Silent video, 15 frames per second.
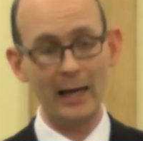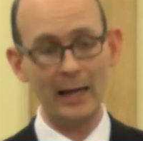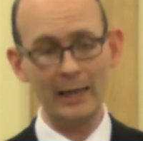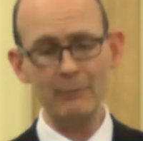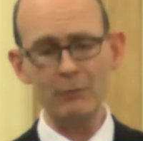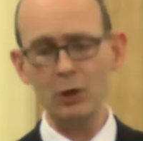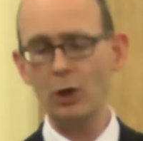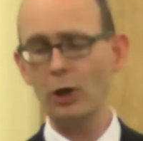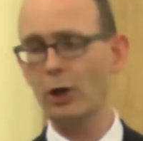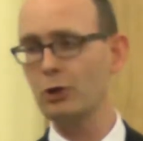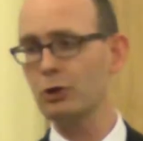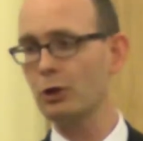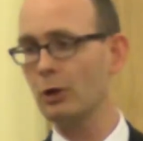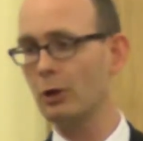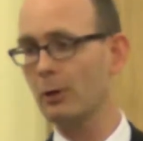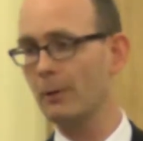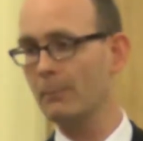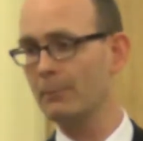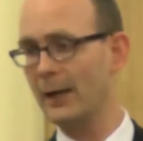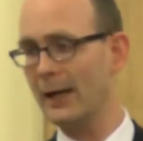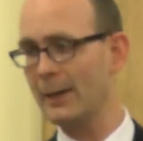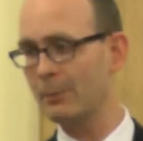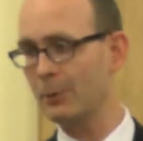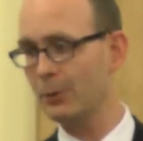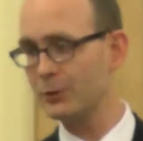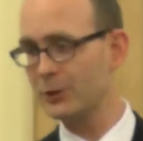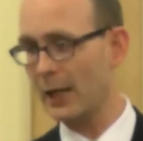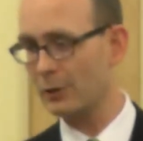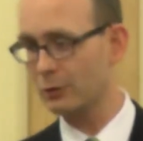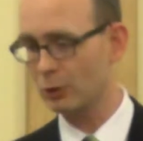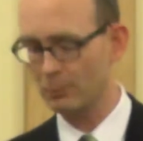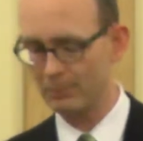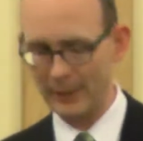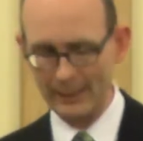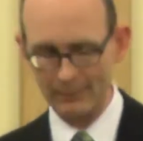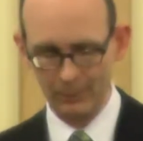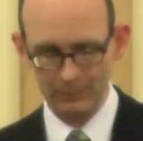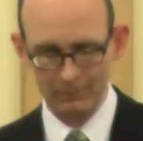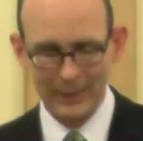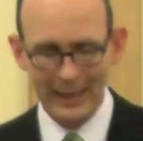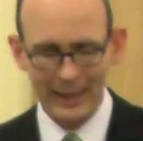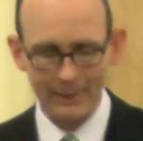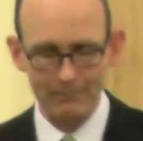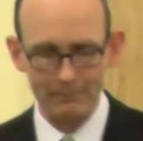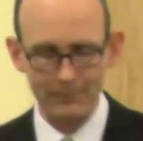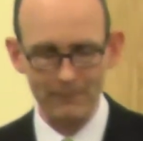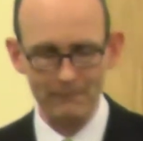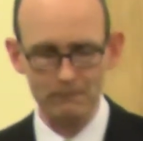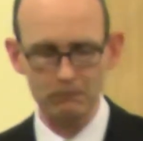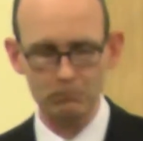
And if you look in your Bibles at your Bible map,